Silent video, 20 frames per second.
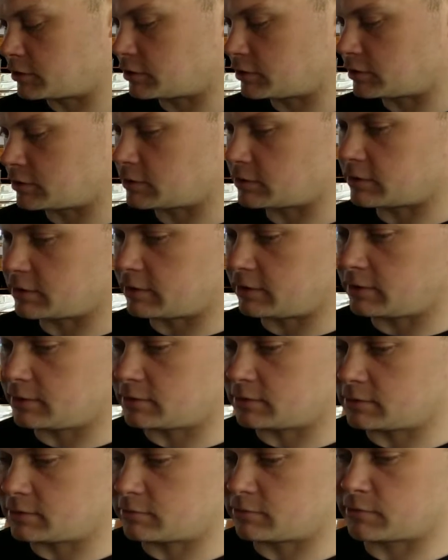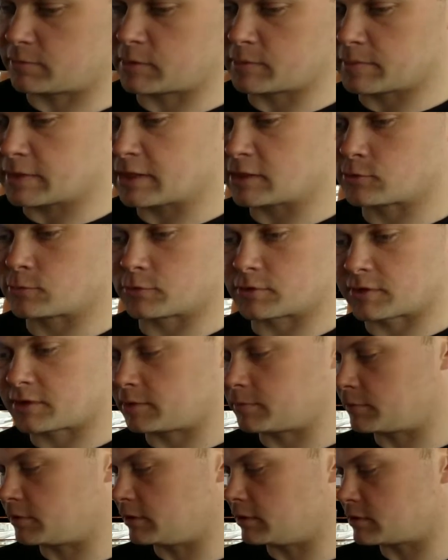is from the Bosworth
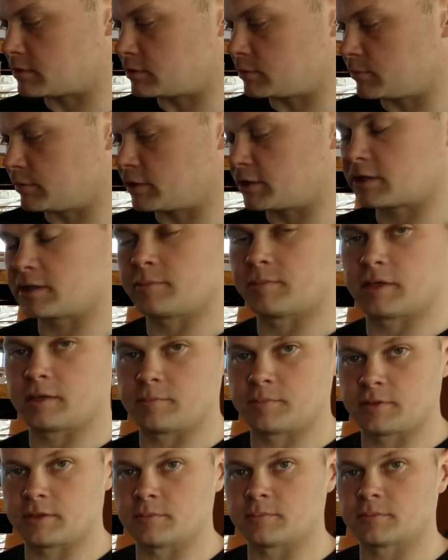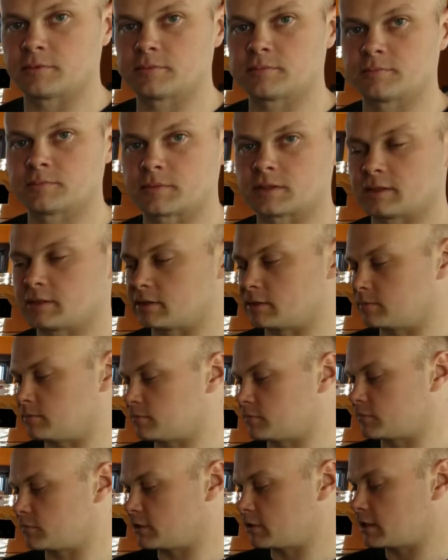company. It's an American-made pump.
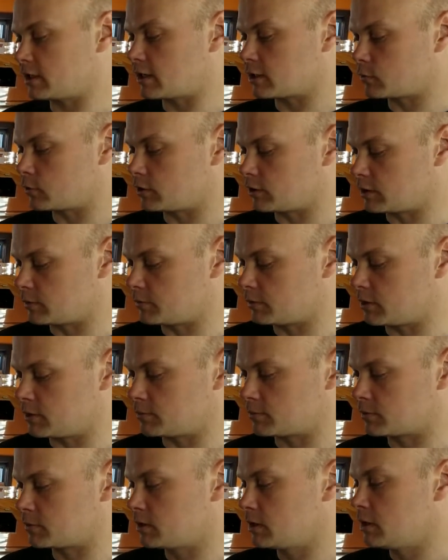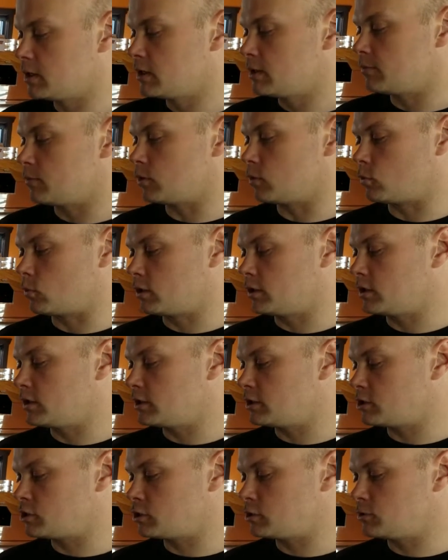Very high quality pump, but one
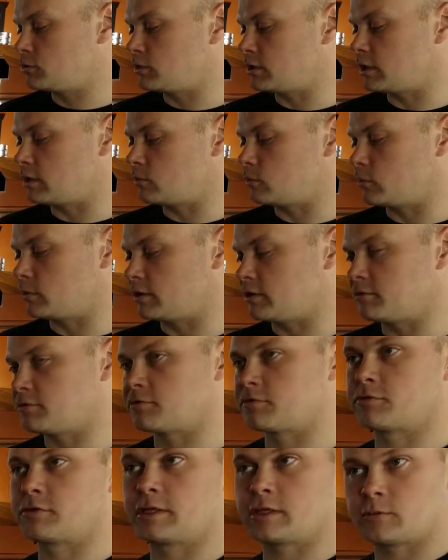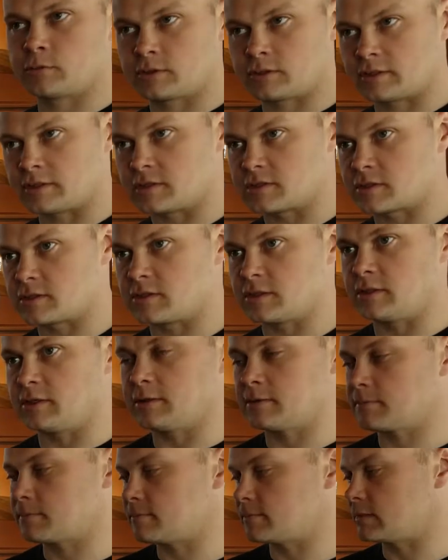issue that we frequently
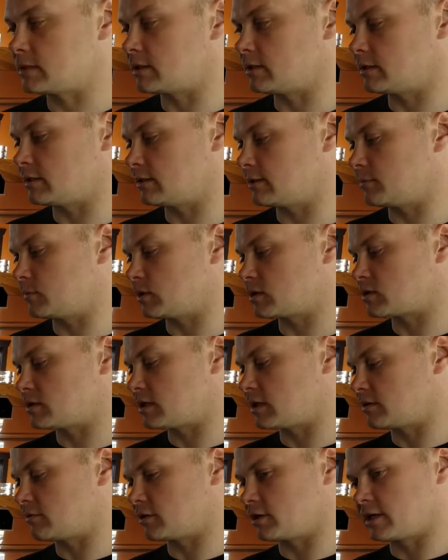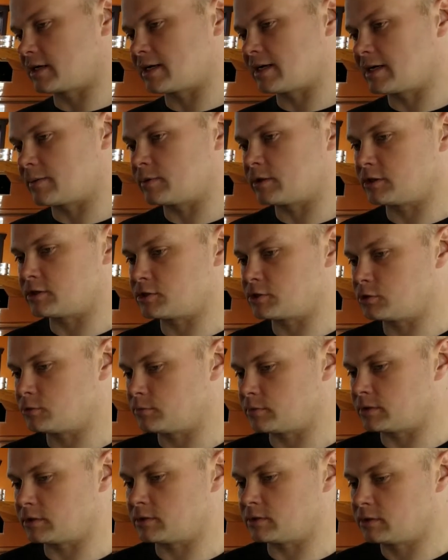see, it's not a very common issue,
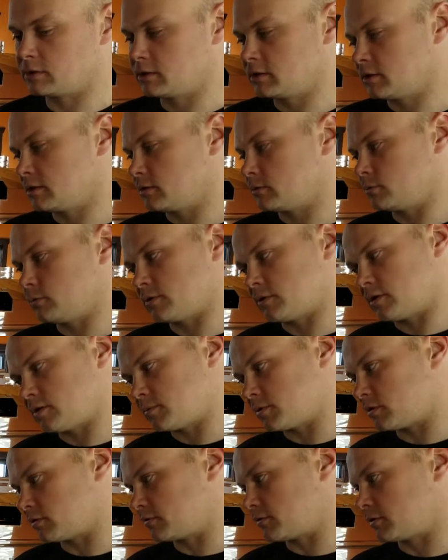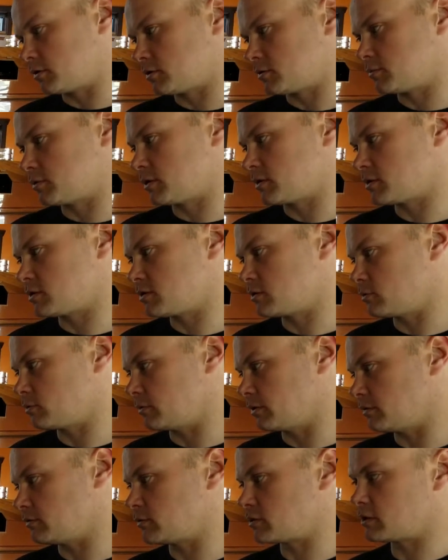but with the amount of filter presses
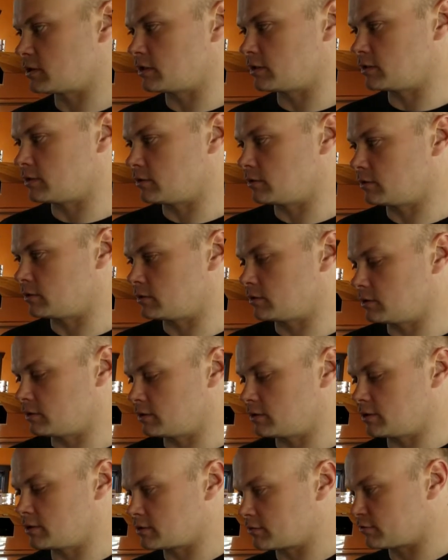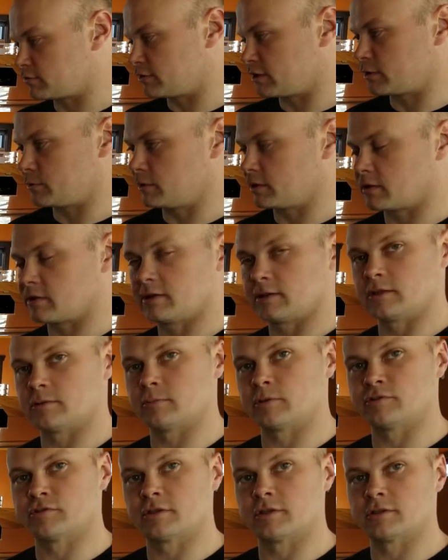we've sent out, it is a frequent thing that
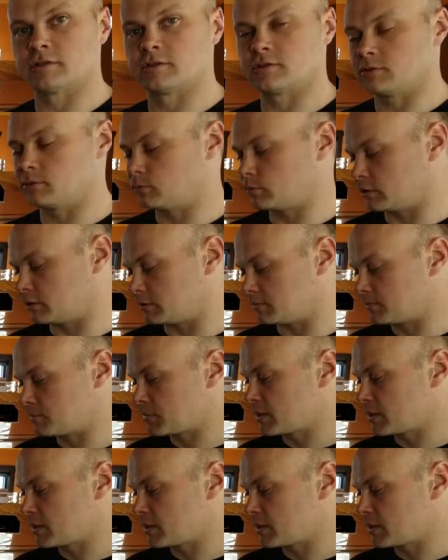we run into, where